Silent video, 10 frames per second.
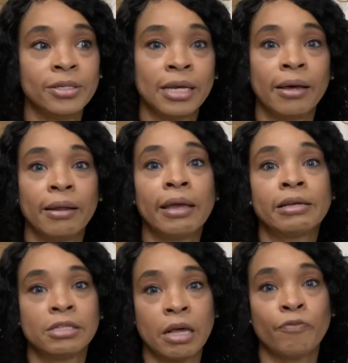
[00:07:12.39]
done
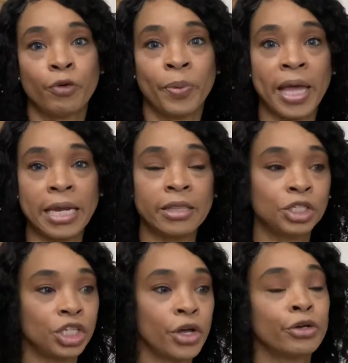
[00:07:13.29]
except for painting the
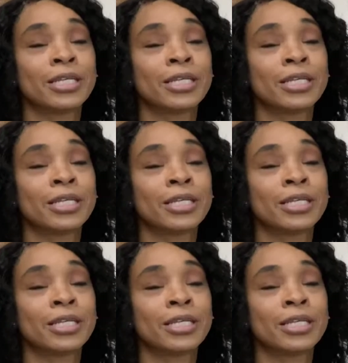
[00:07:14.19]
shutters.